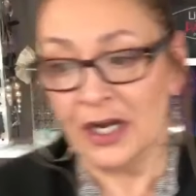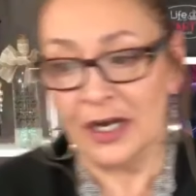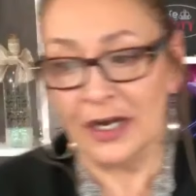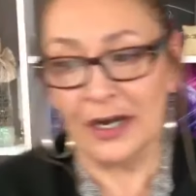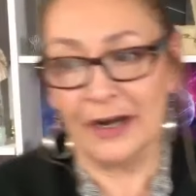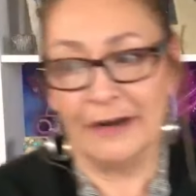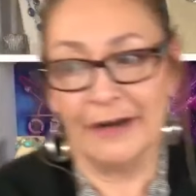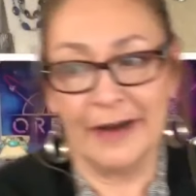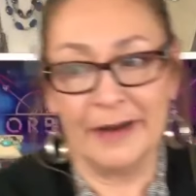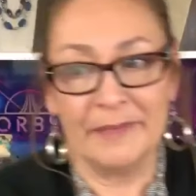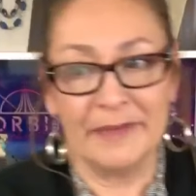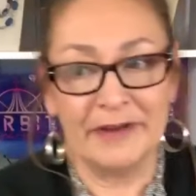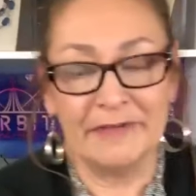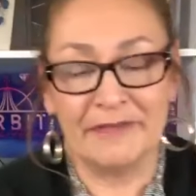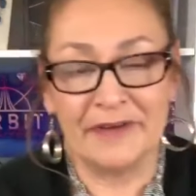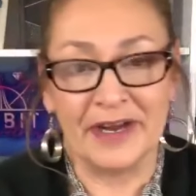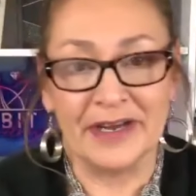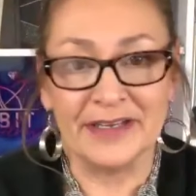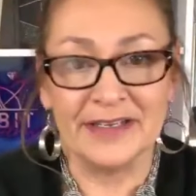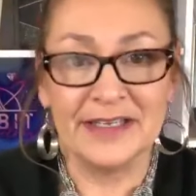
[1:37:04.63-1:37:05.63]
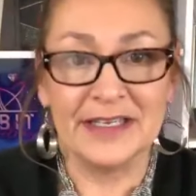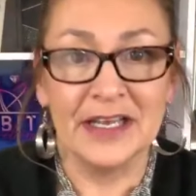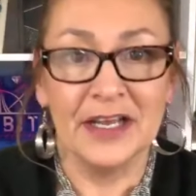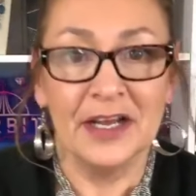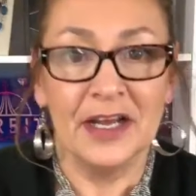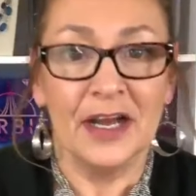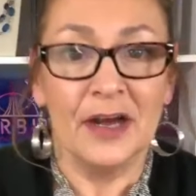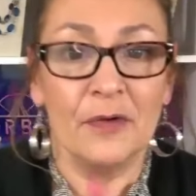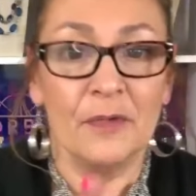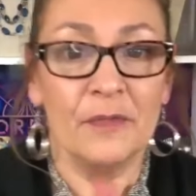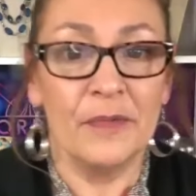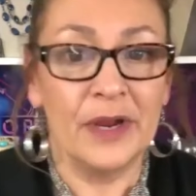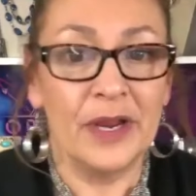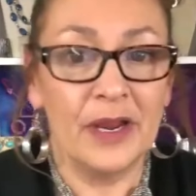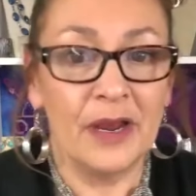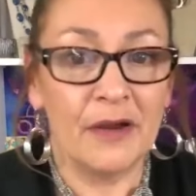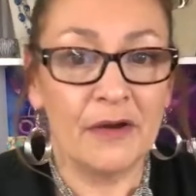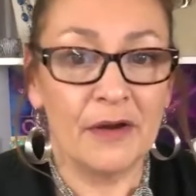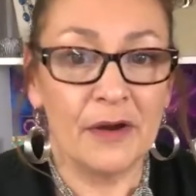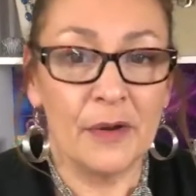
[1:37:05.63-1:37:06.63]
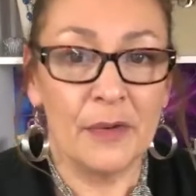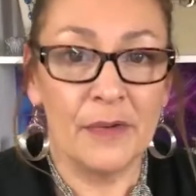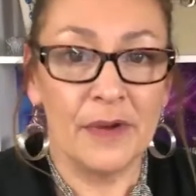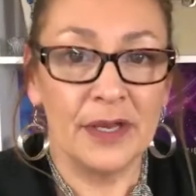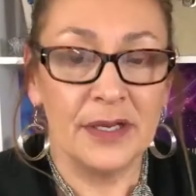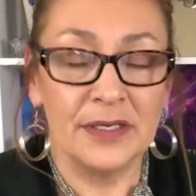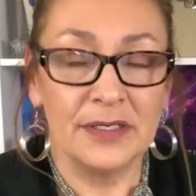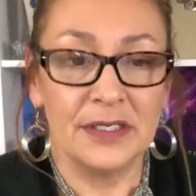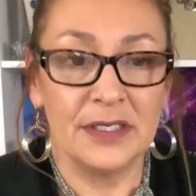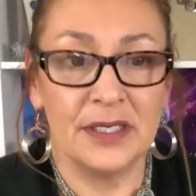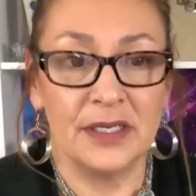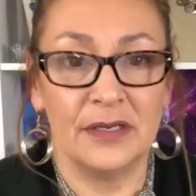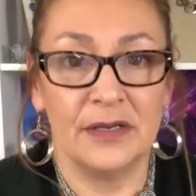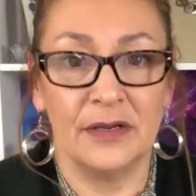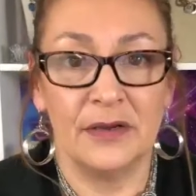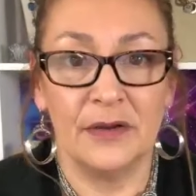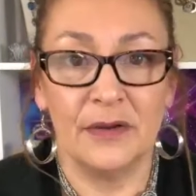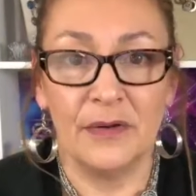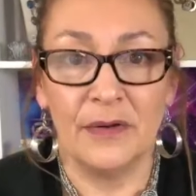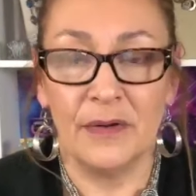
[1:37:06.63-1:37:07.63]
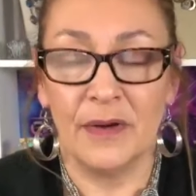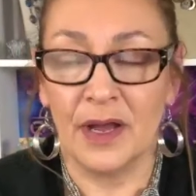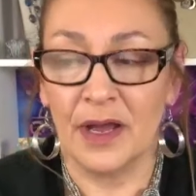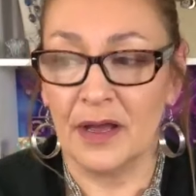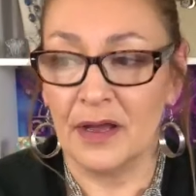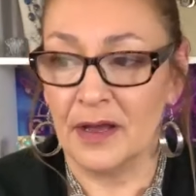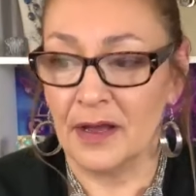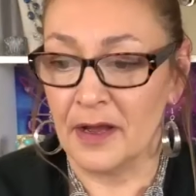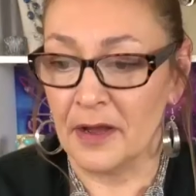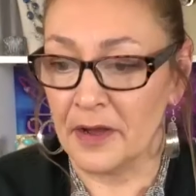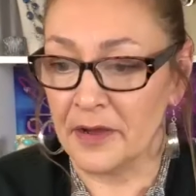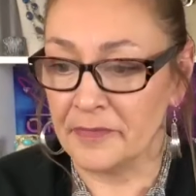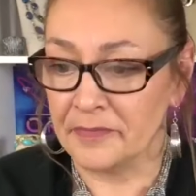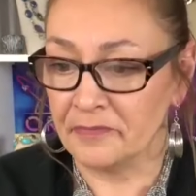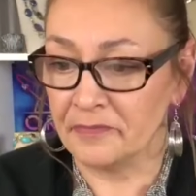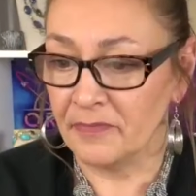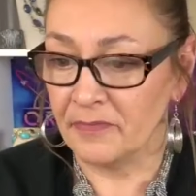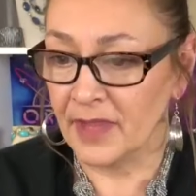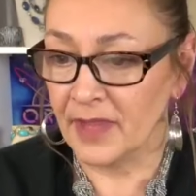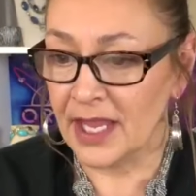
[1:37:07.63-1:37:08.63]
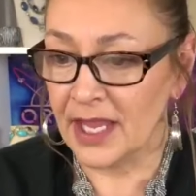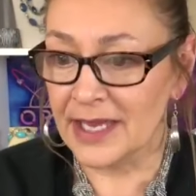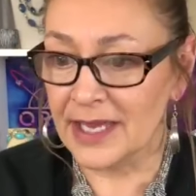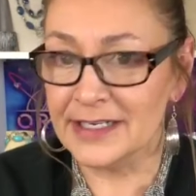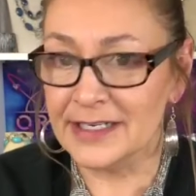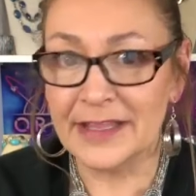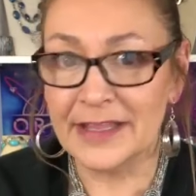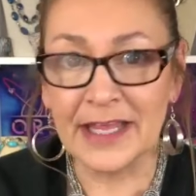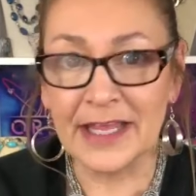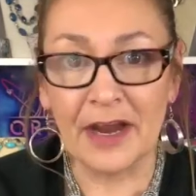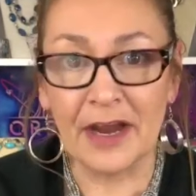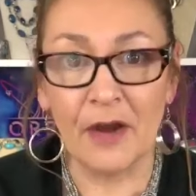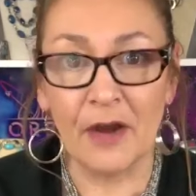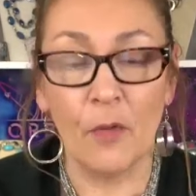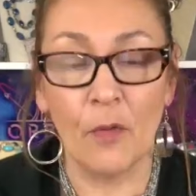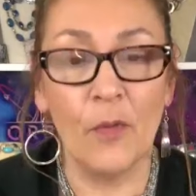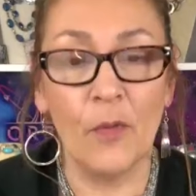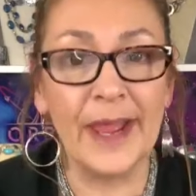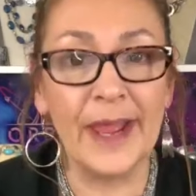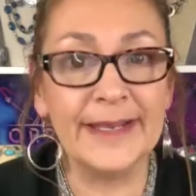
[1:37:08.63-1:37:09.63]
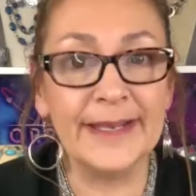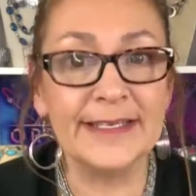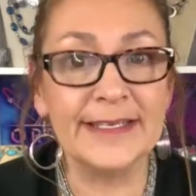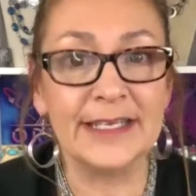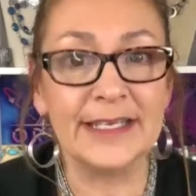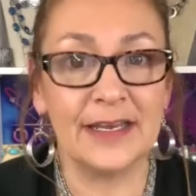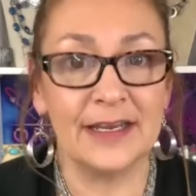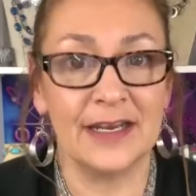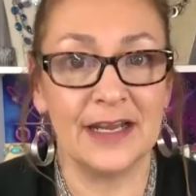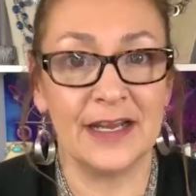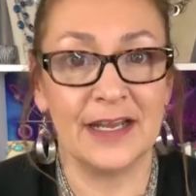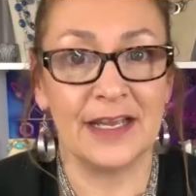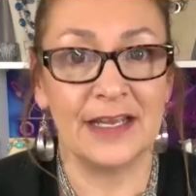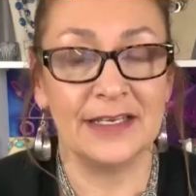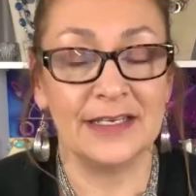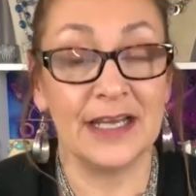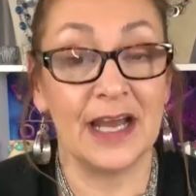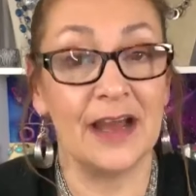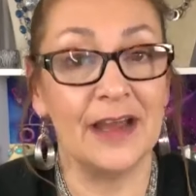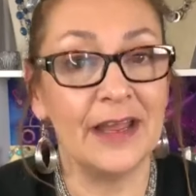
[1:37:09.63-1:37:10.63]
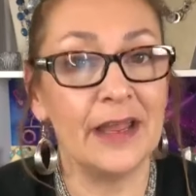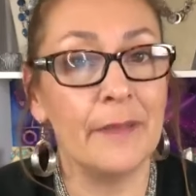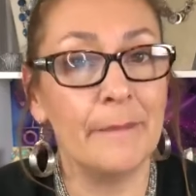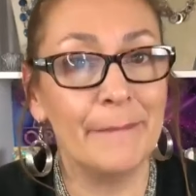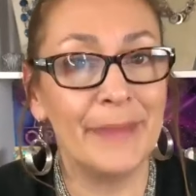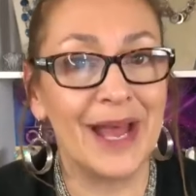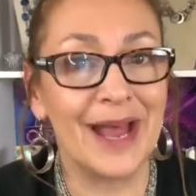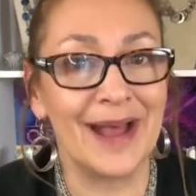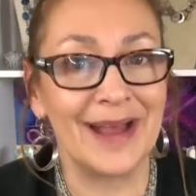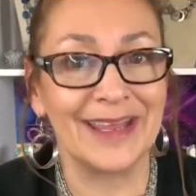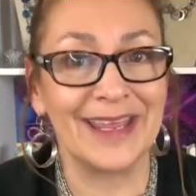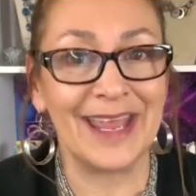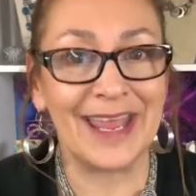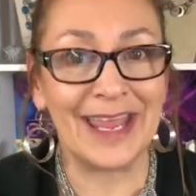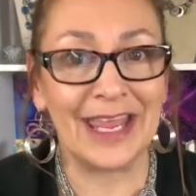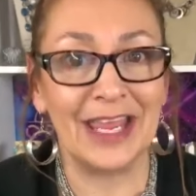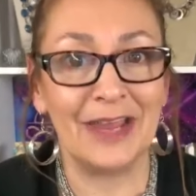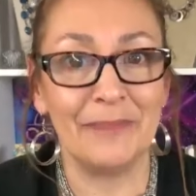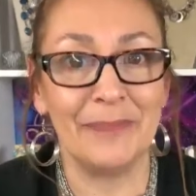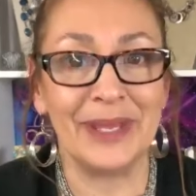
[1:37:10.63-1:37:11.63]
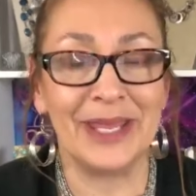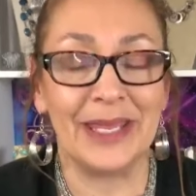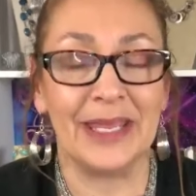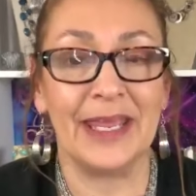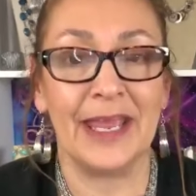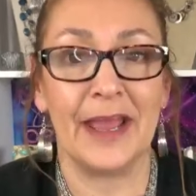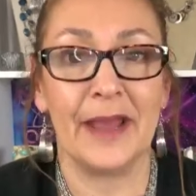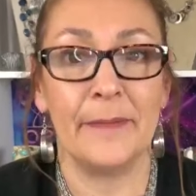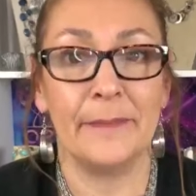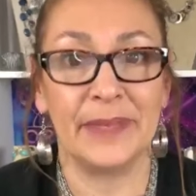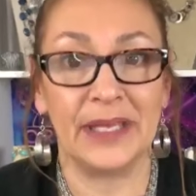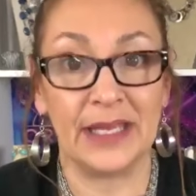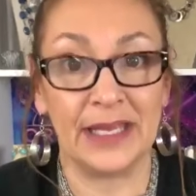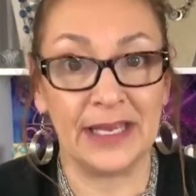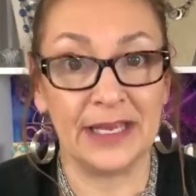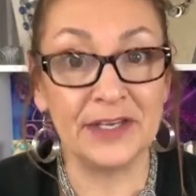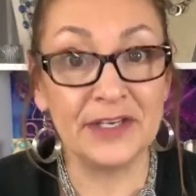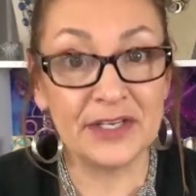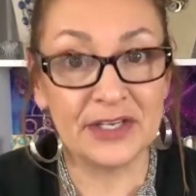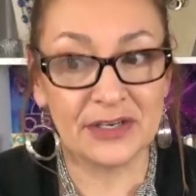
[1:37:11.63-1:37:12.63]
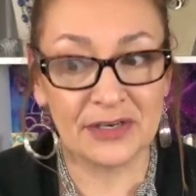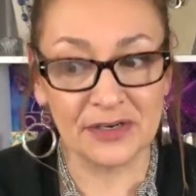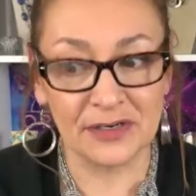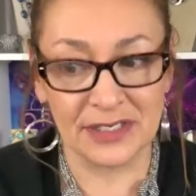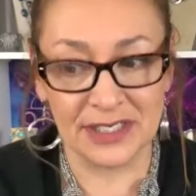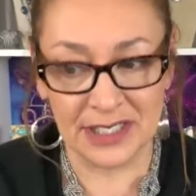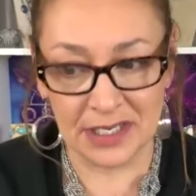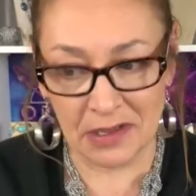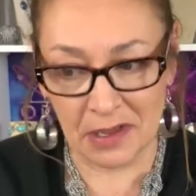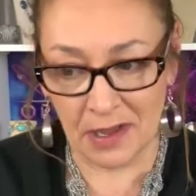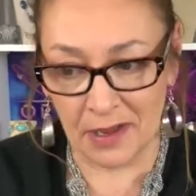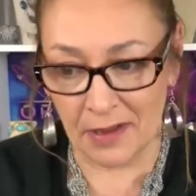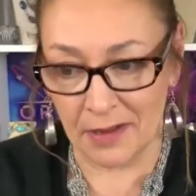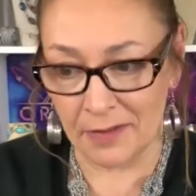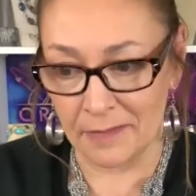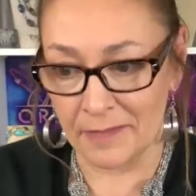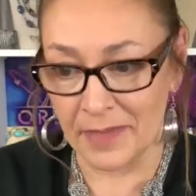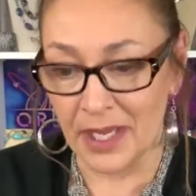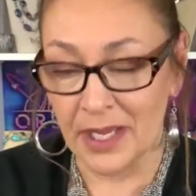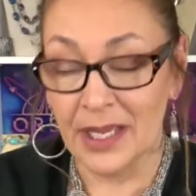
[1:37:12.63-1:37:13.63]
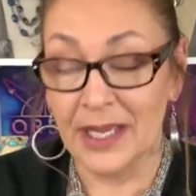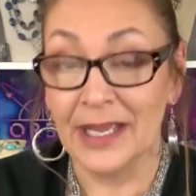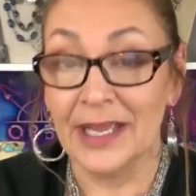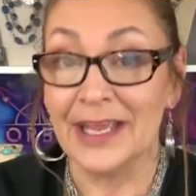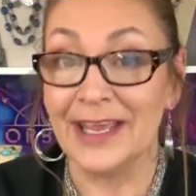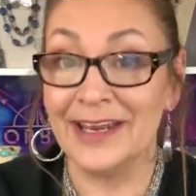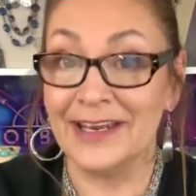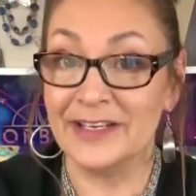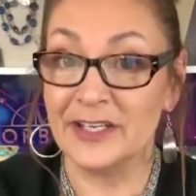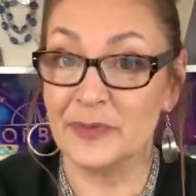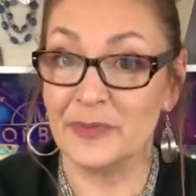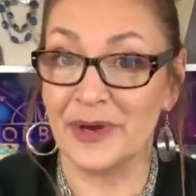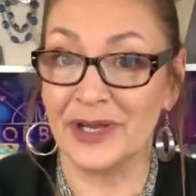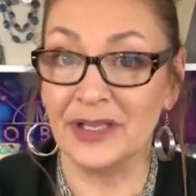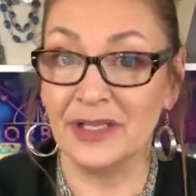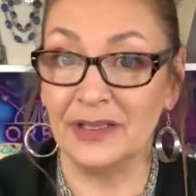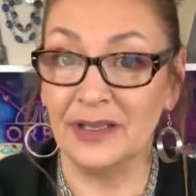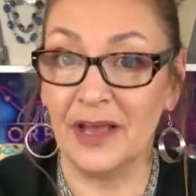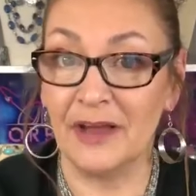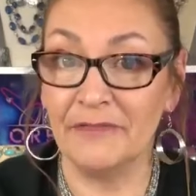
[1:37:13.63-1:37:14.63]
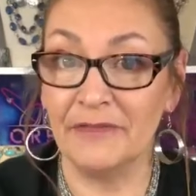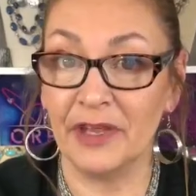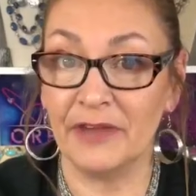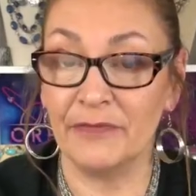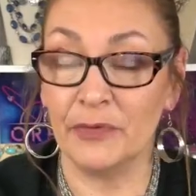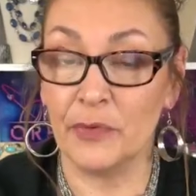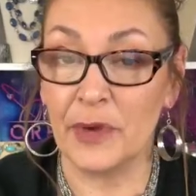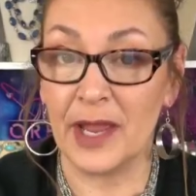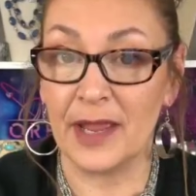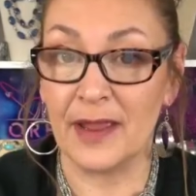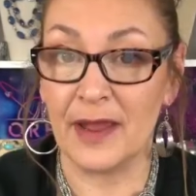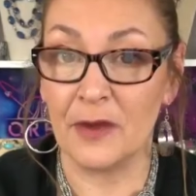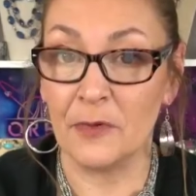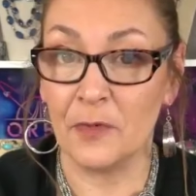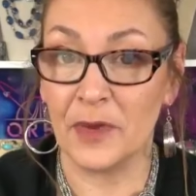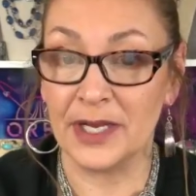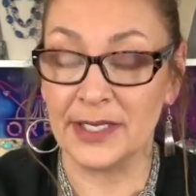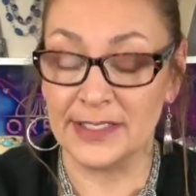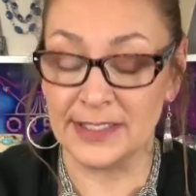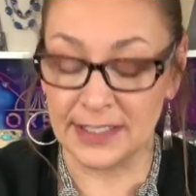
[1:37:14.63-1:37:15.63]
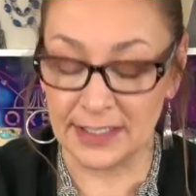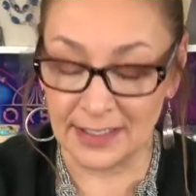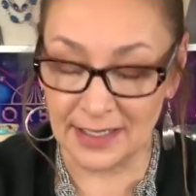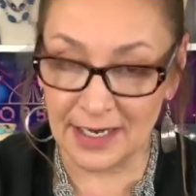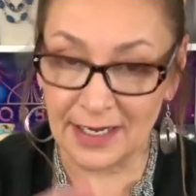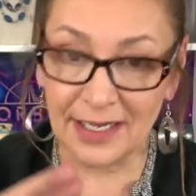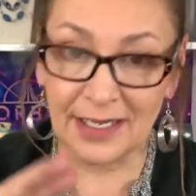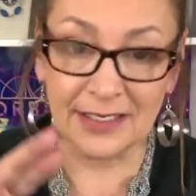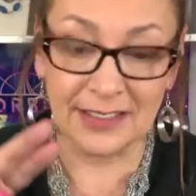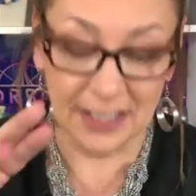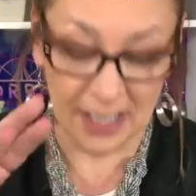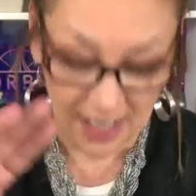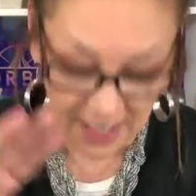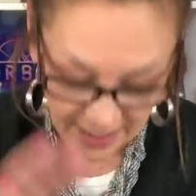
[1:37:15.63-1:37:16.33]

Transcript: All right, my friends, we are going to um, ended there. Wednesday night, I am back 8 p.m. Eastern Time. It is Spread the Love giveaway on Wednesday night.